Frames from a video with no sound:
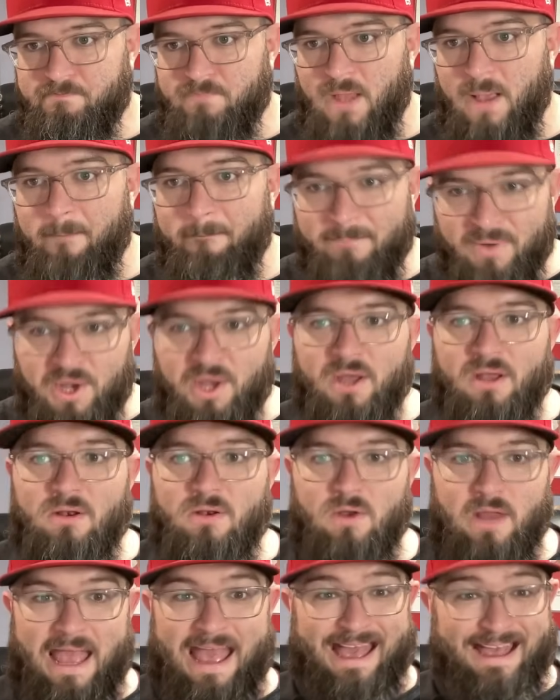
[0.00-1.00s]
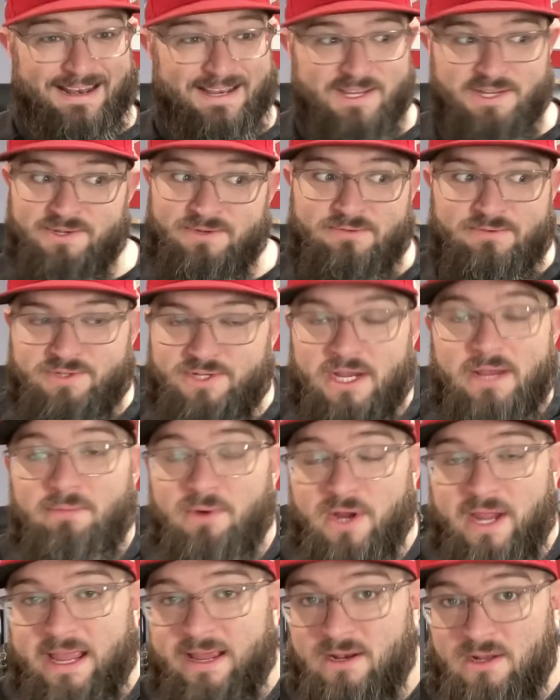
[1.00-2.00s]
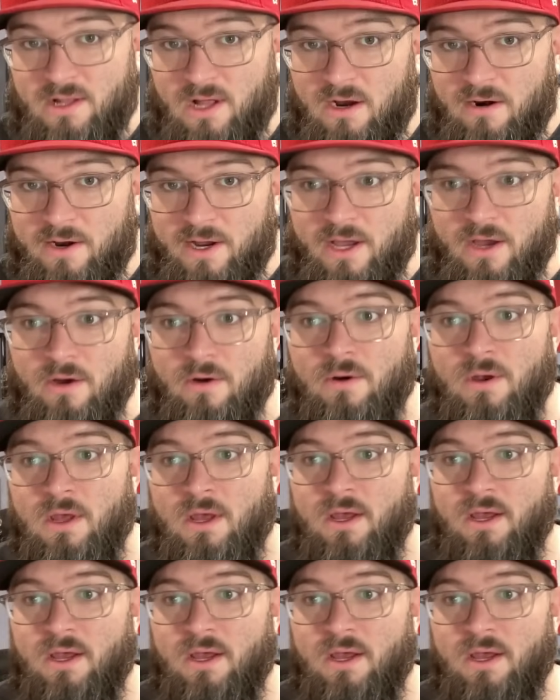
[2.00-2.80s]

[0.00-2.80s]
But adding Jamer Candelario